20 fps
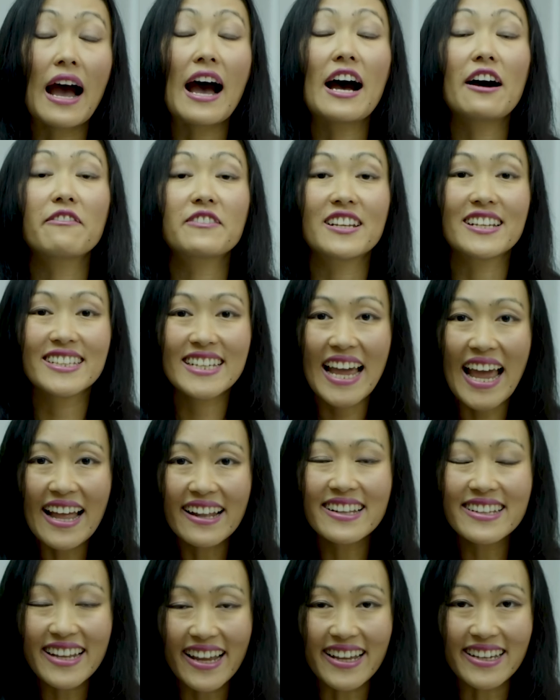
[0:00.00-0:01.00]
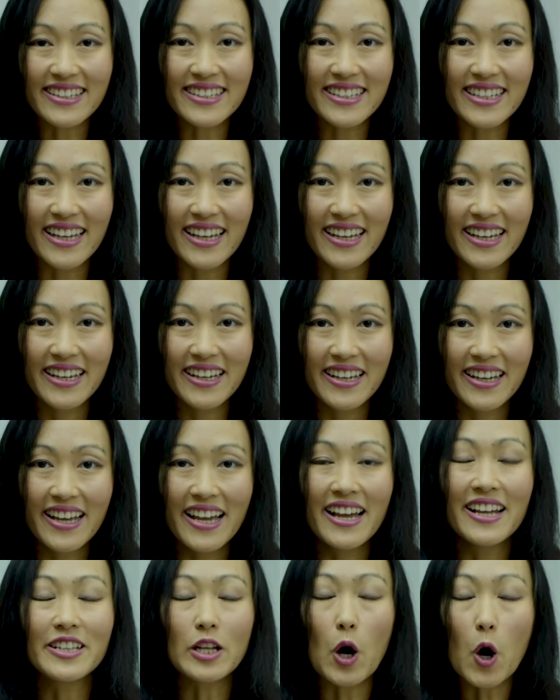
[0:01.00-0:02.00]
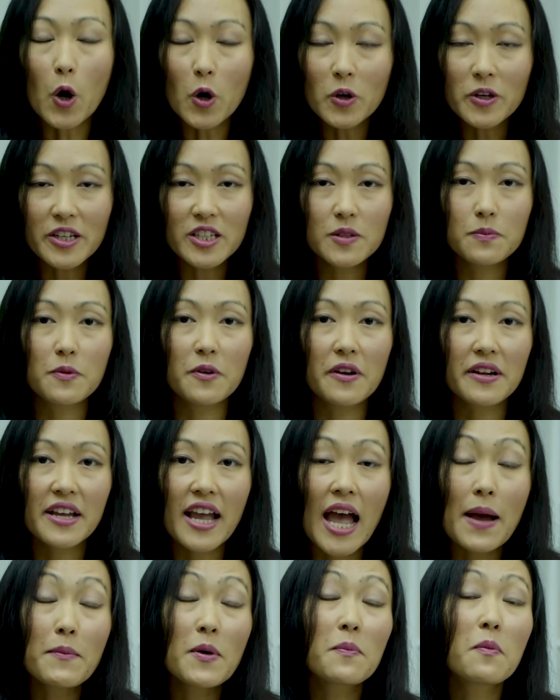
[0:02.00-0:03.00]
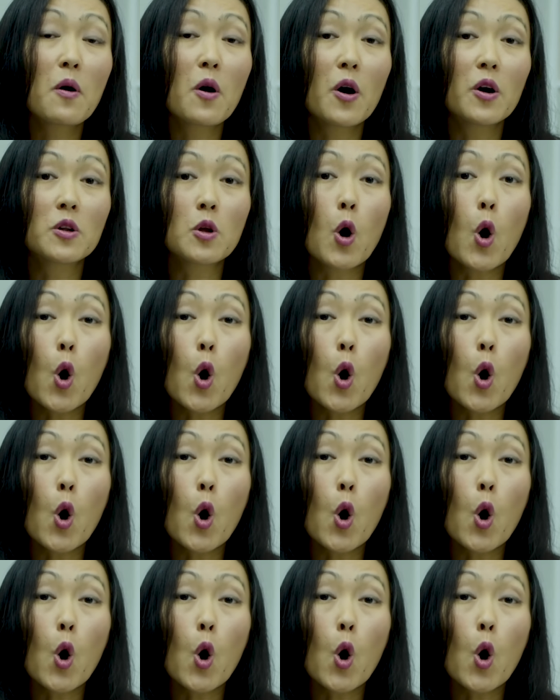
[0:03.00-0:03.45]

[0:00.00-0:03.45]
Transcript: after 10 days, the Holy Spirit came upon